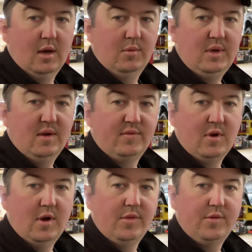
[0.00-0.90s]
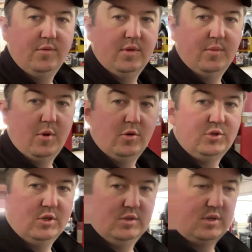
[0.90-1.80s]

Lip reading: we have gone through the motions